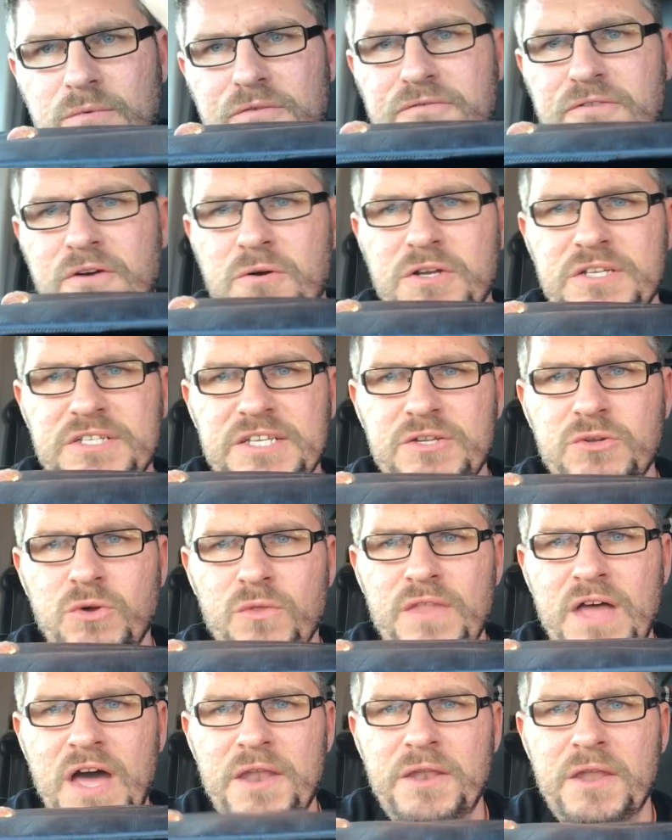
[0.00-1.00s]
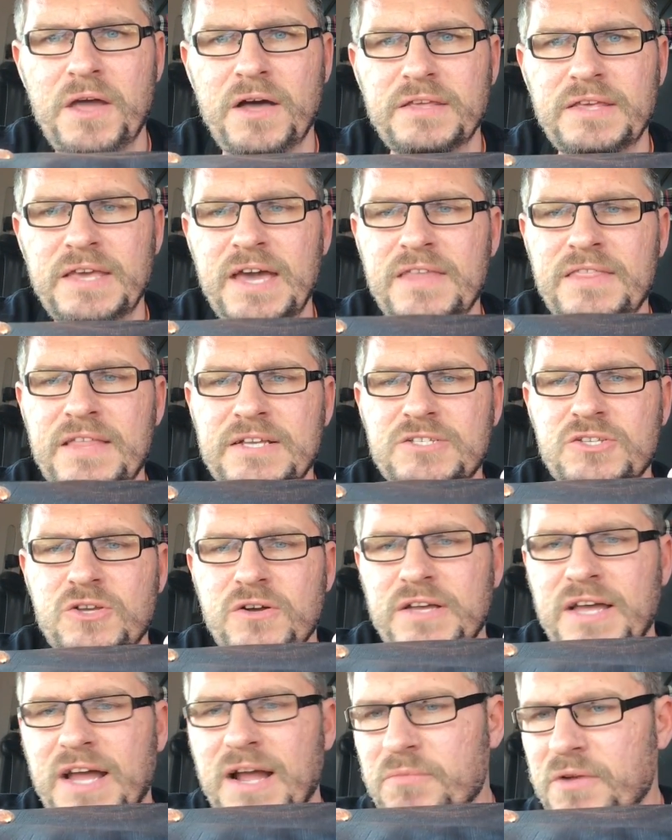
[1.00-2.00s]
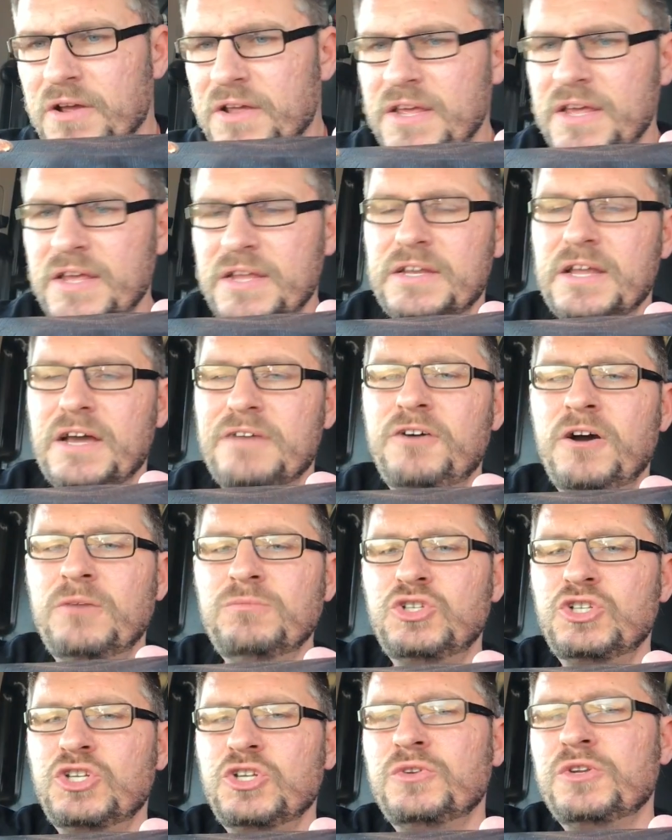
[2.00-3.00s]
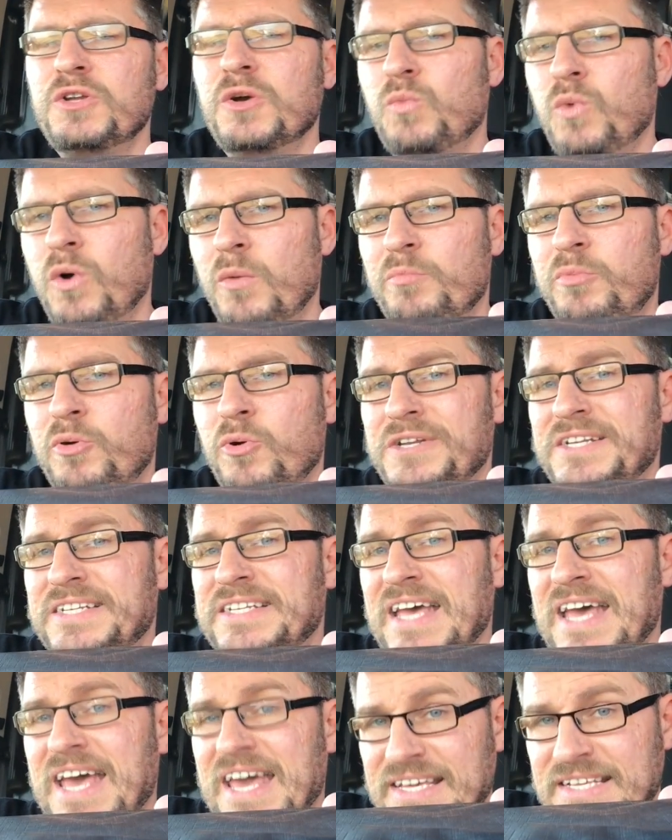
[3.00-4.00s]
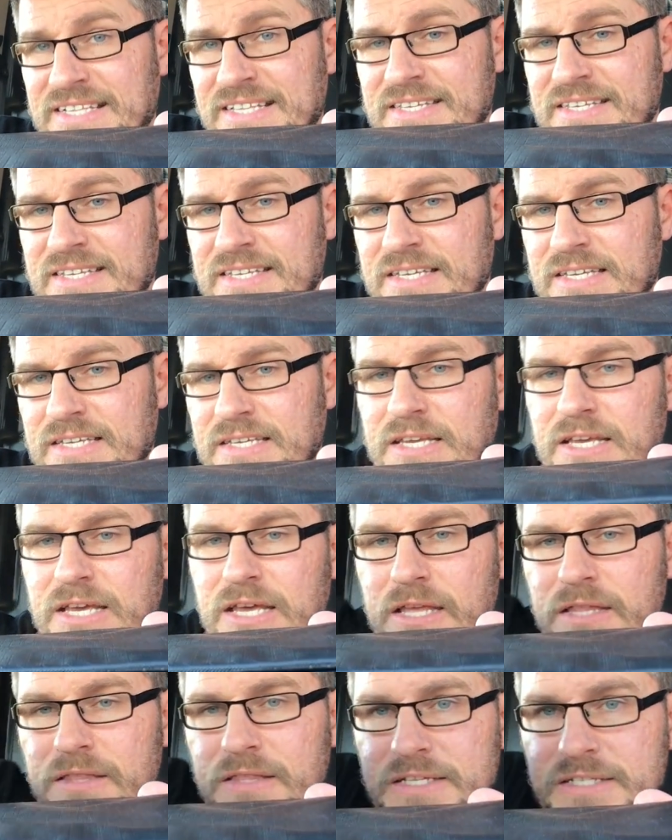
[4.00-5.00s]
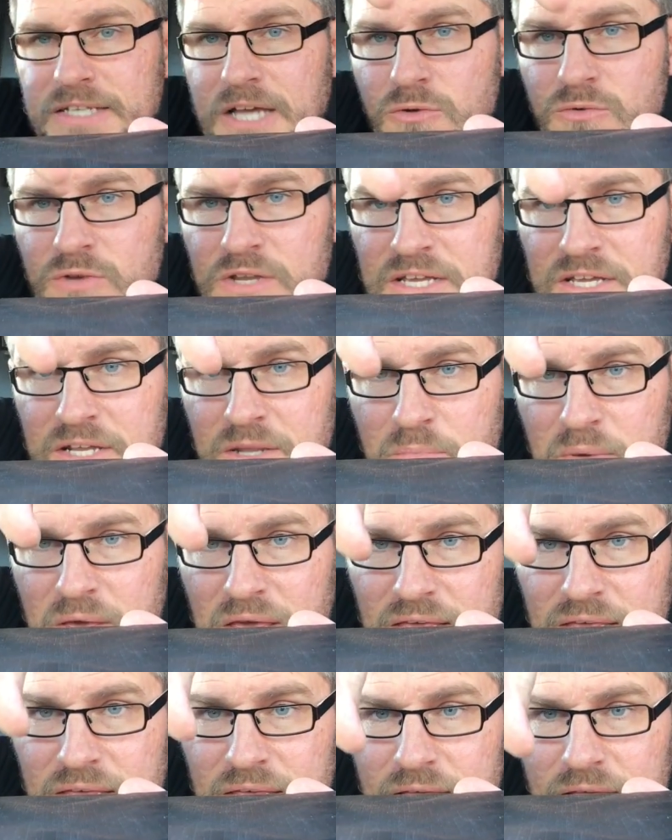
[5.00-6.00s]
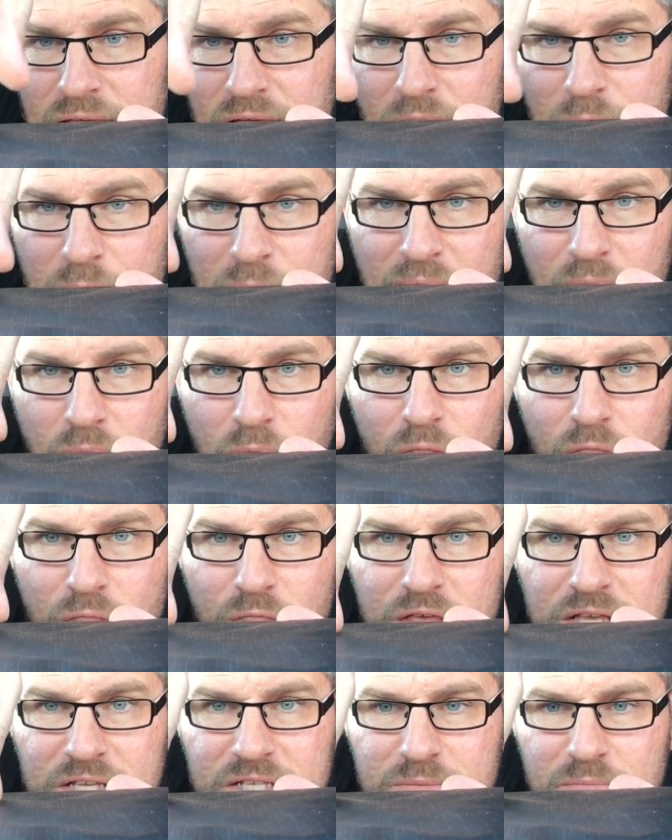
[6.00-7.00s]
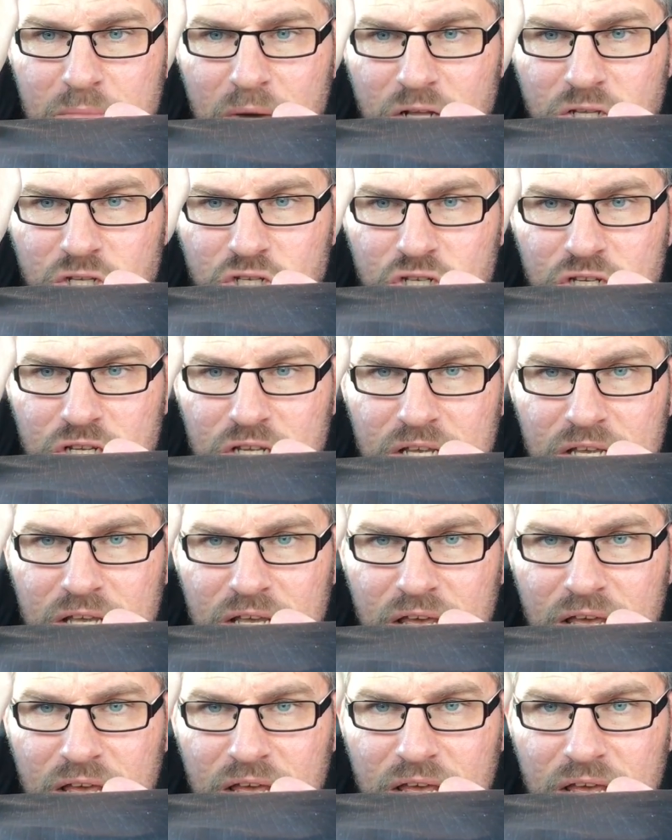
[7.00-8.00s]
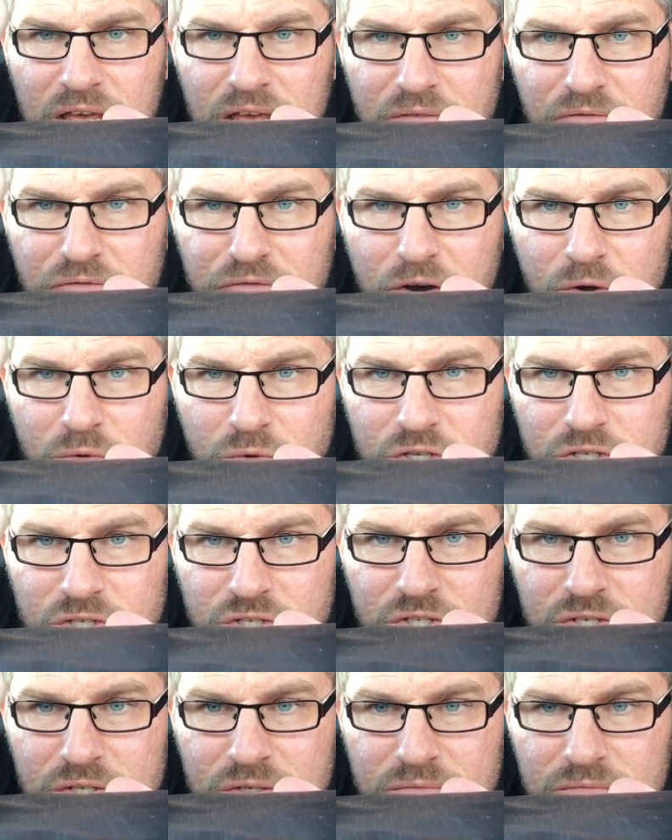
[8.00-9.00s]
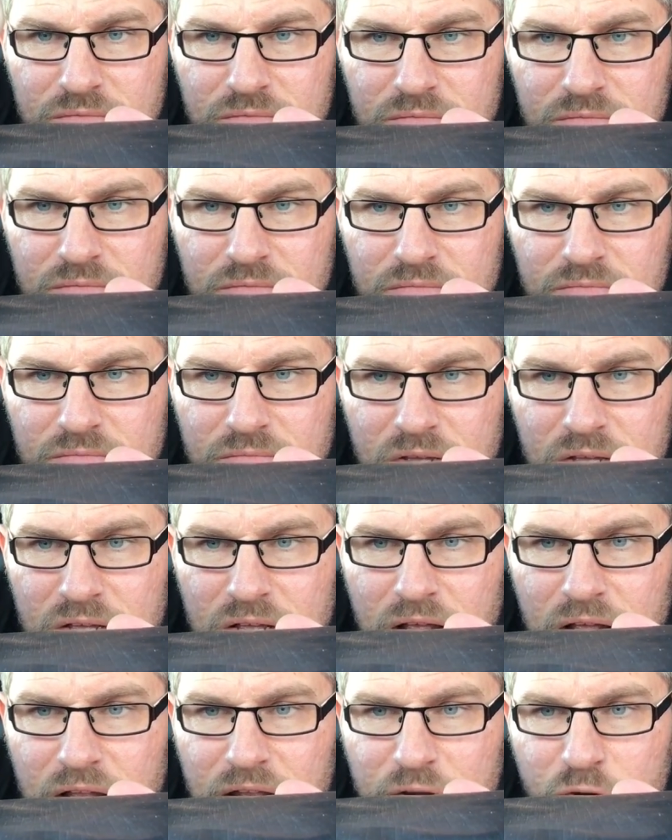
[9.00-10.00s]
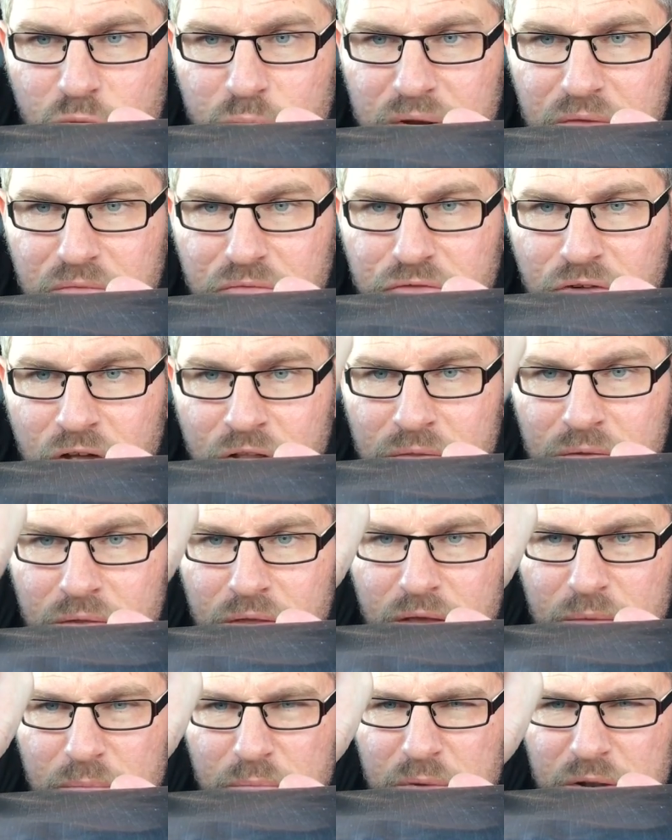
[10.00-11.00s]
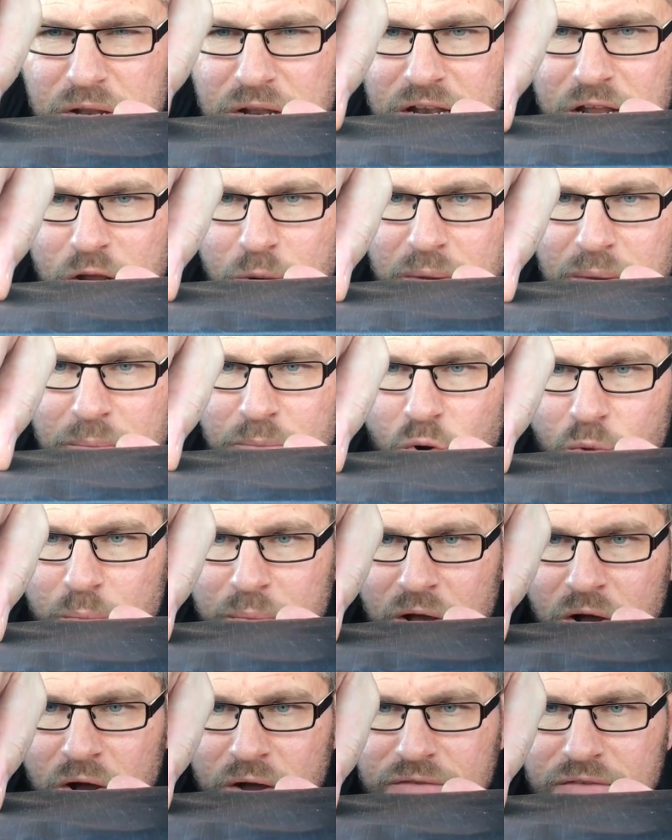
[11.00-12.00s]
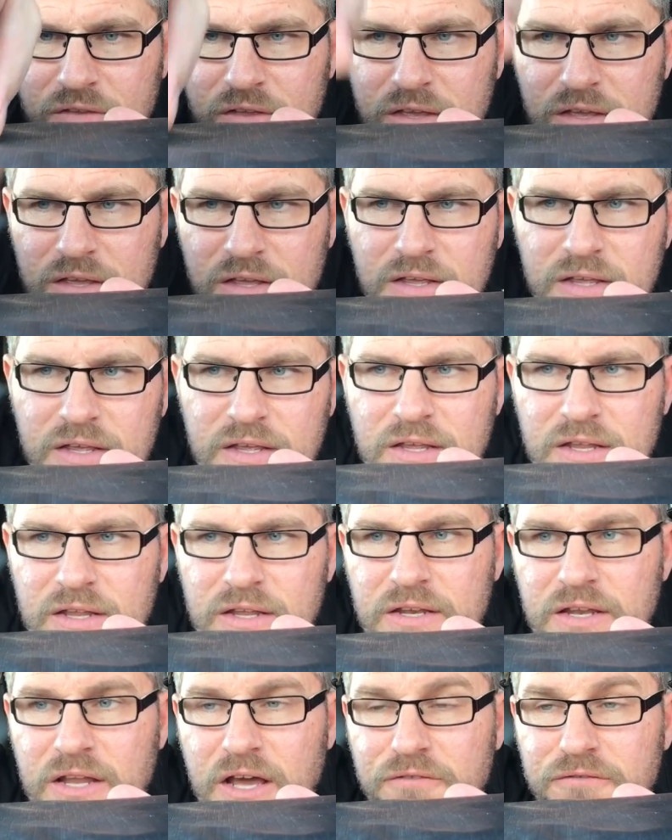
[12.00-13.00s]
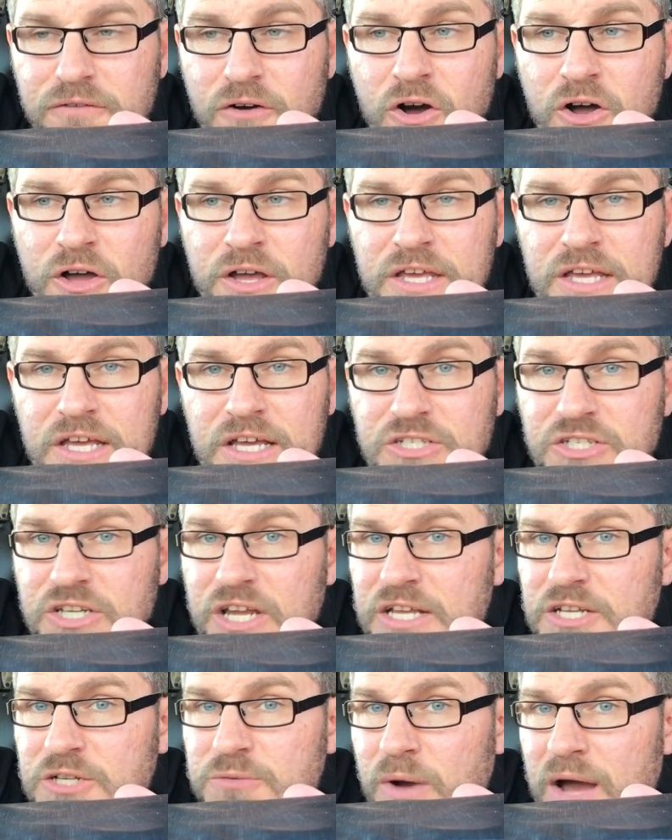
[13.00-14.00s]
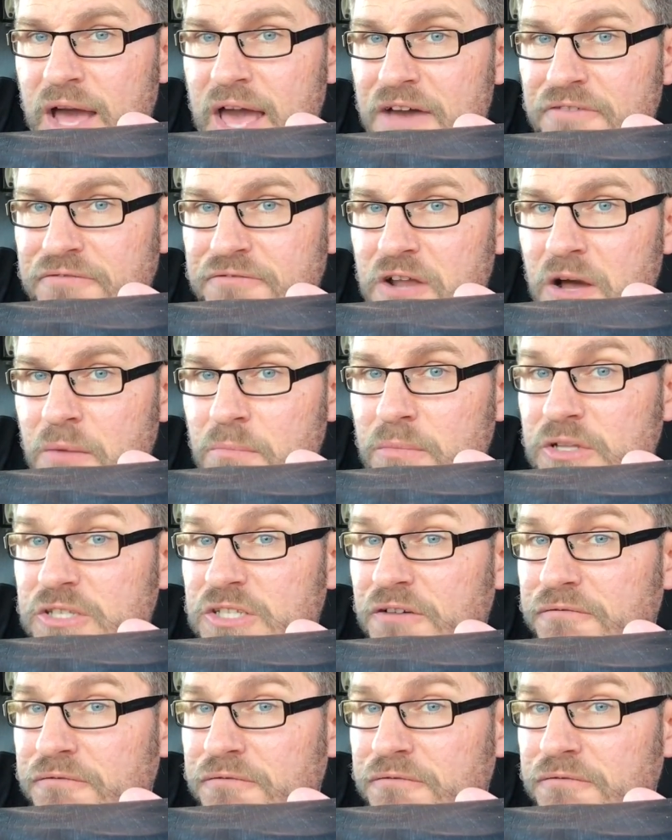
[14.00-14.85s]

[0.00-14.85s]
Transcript: we're focusing on that nut, yeah, that's our camera. Now if I'm shooting at 1.8, there's only going to be about this much in focus. A little bit in front, but a little bit more behind. Now if I change my F number to